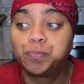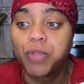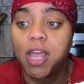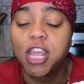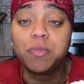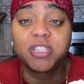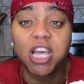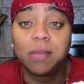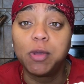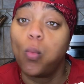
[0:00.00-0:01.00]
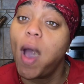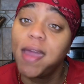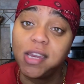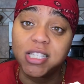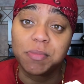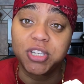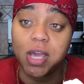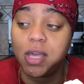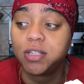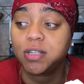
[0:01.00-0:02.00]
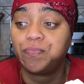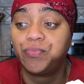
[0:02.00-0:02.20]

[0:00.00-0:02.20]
And he was telling me why it needed to be changed.